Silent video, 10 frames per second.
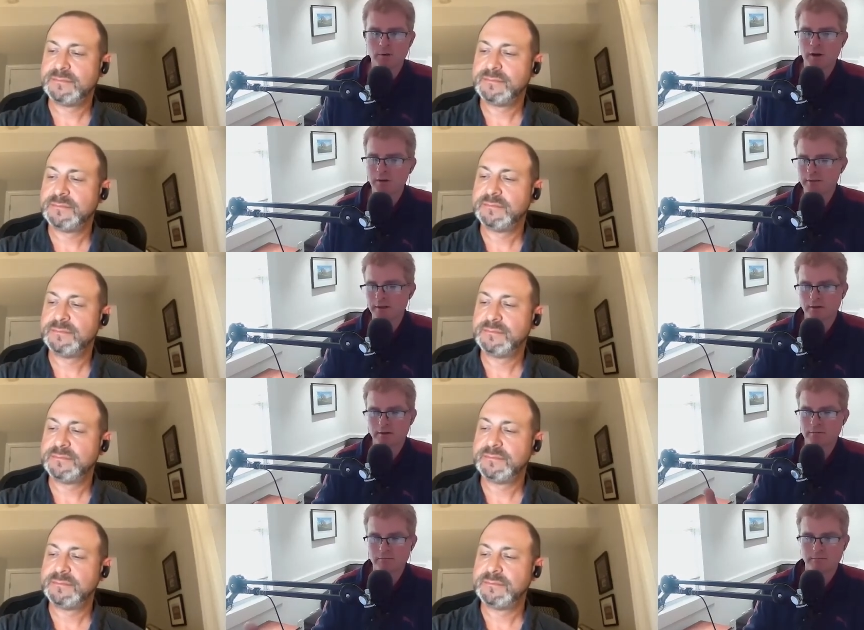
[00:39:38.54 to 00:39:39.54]
Speaker 1: who out
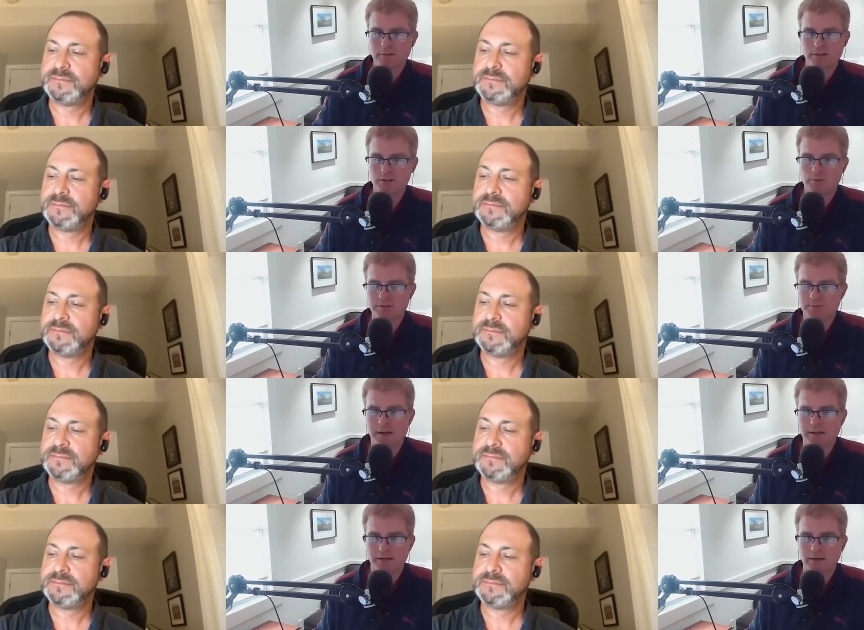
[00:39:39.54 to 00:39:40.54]
there do you
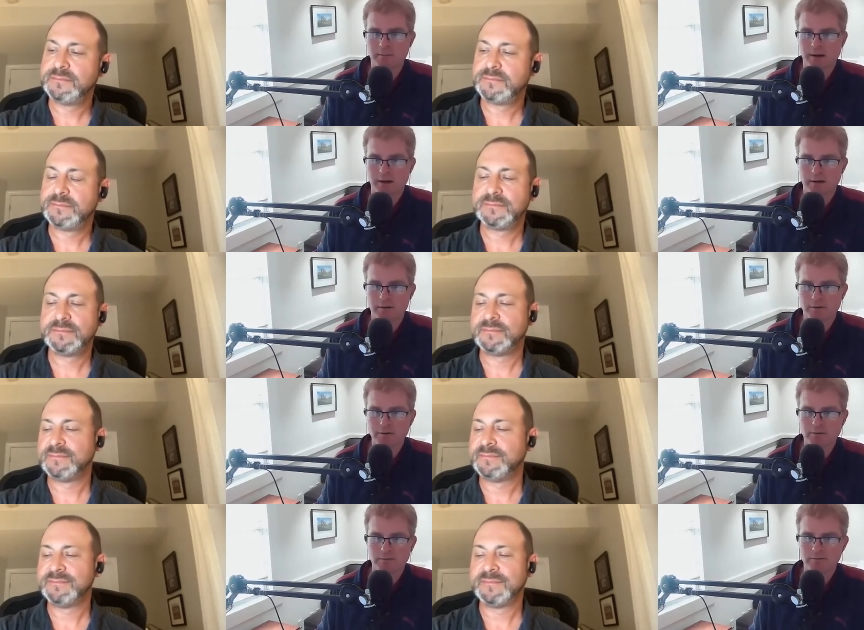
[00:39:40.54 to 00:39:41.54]
respect and admire? Who do
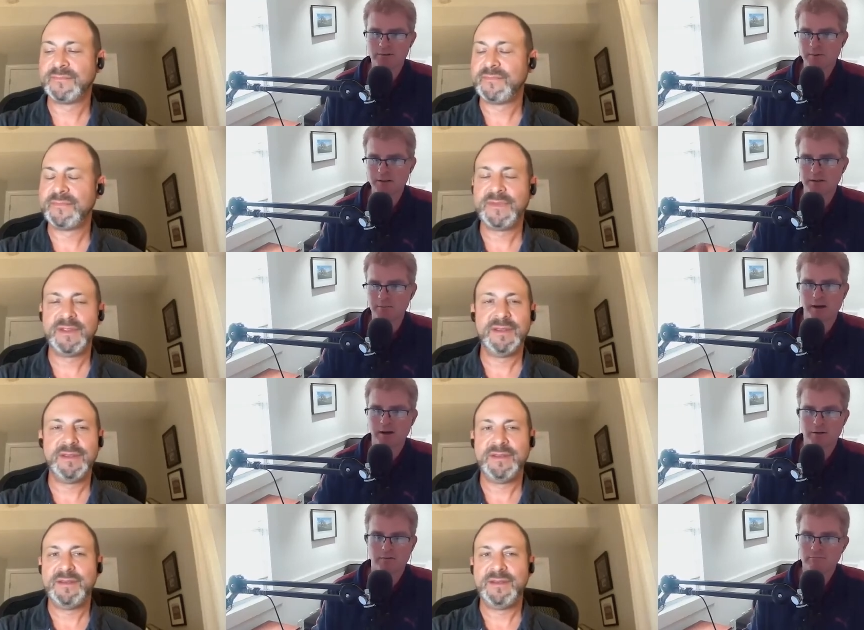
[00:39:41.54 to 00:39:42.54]
you respect and
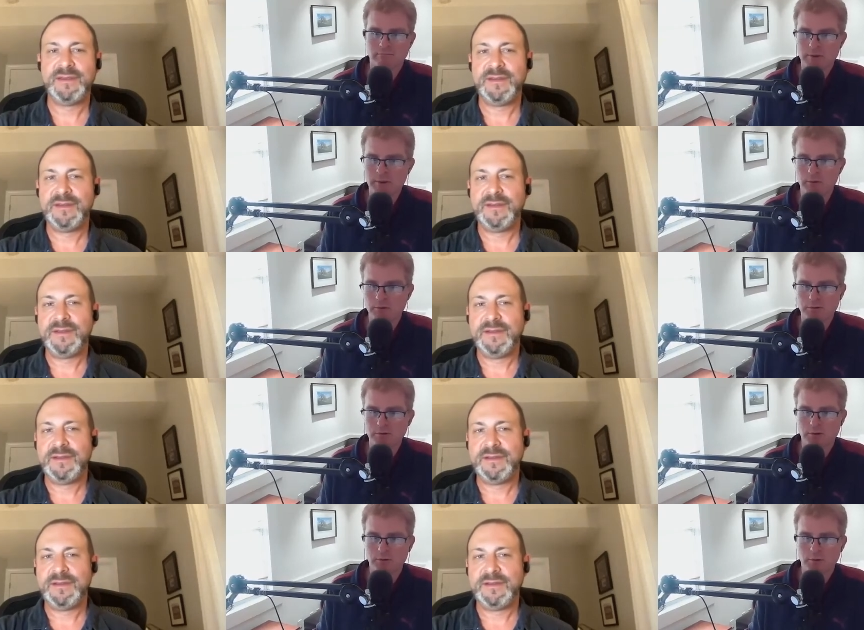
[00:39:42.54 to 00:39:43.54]
admire? People who are
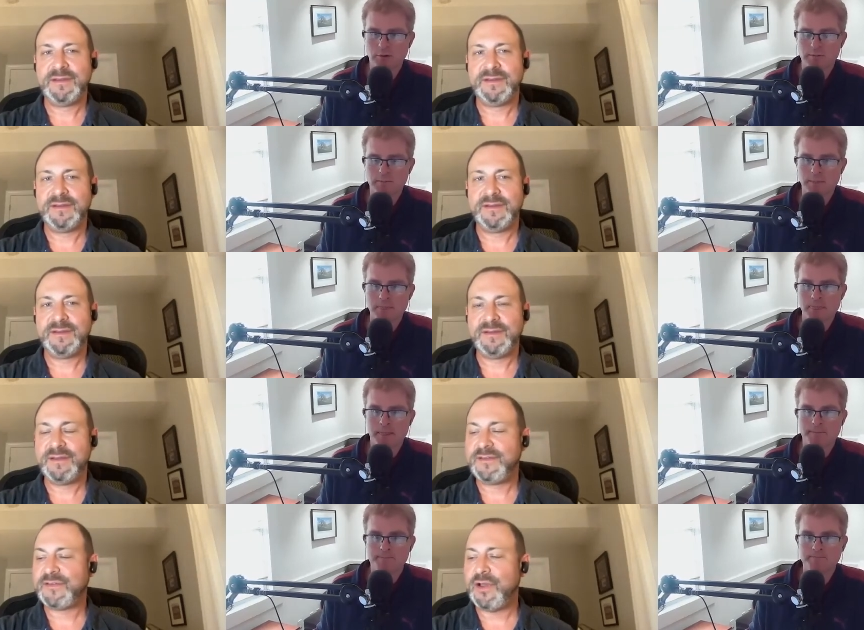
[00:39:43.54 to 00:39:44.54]
doing good work.
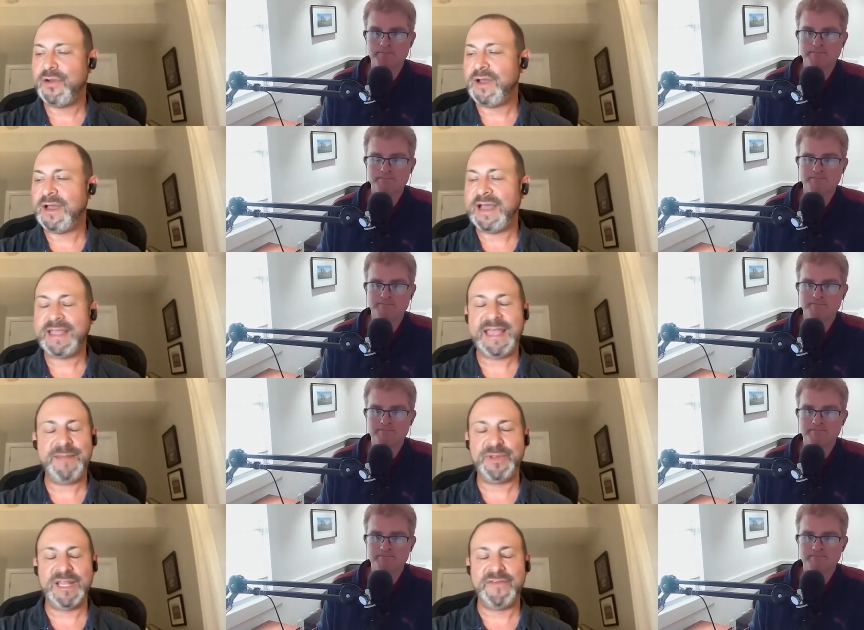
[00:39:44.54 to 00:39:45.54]
Speaker 2: So I, I
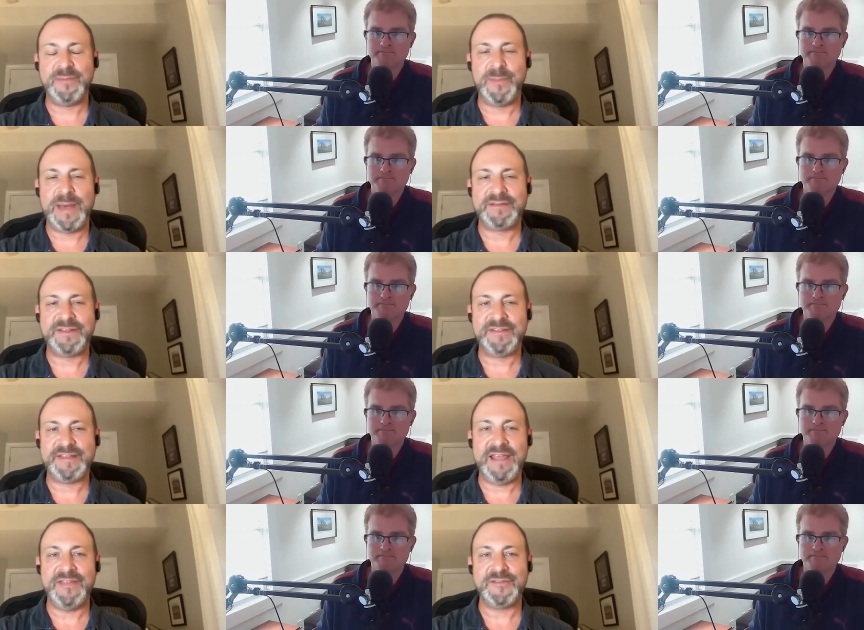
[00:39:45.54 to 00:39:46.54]
can't believe I'm about to
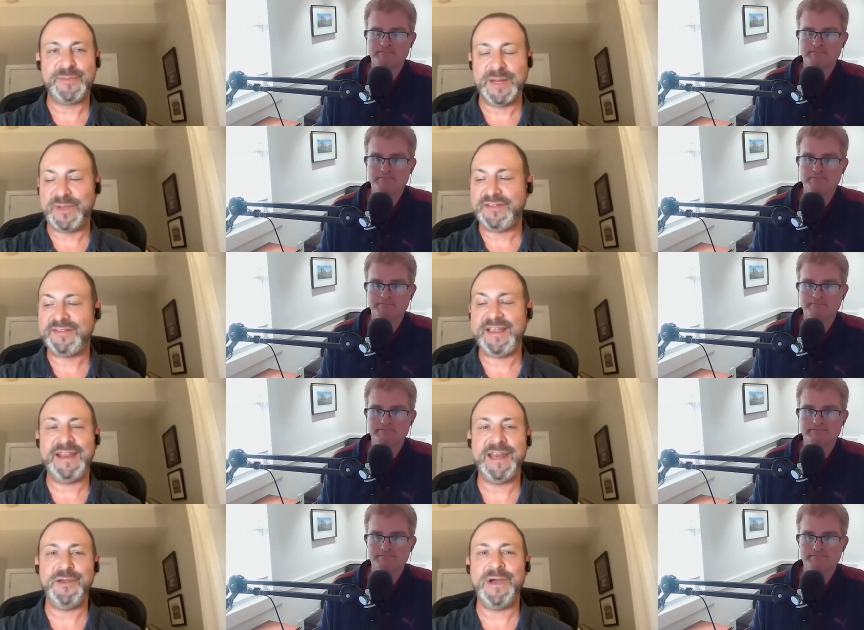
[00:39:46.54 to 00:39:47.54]
say this, but I'm going to
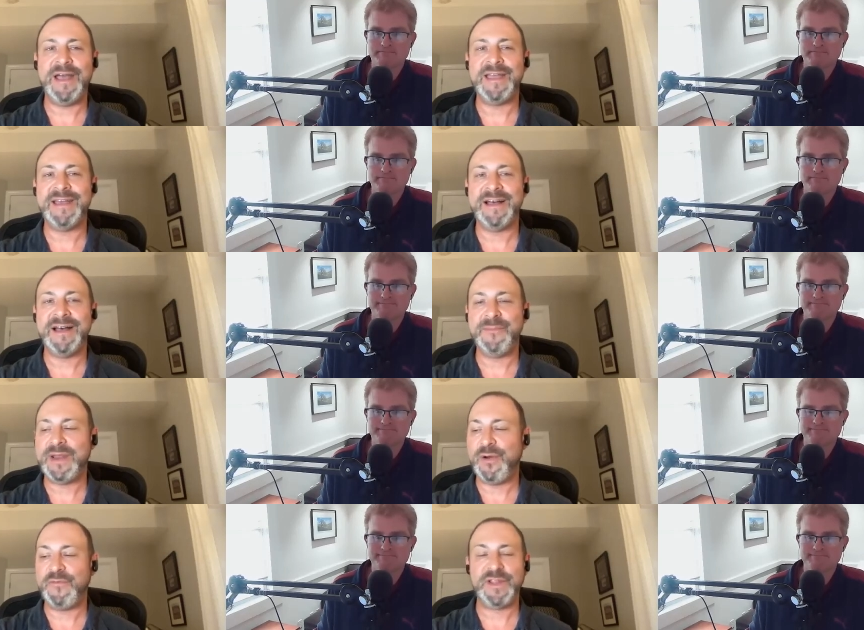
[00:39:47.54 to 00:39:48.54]
say it anyway.
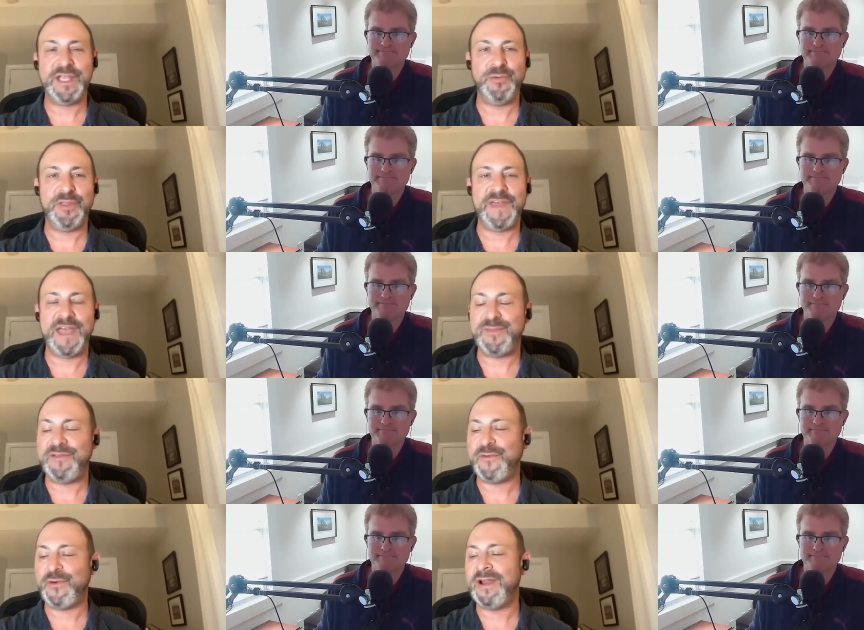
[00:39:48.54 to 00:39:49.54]
Um, and hopefully he will
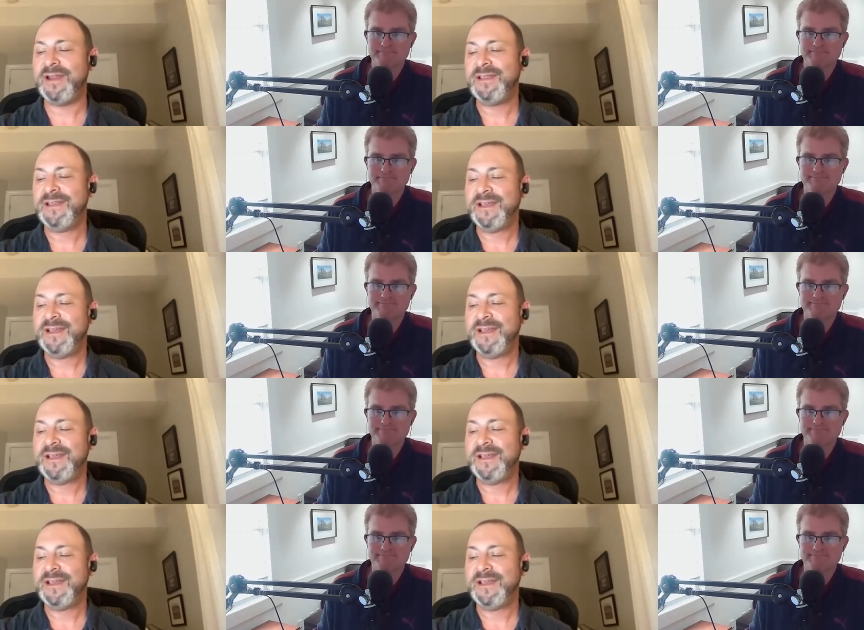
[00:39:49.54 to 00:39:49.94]
thank me for it.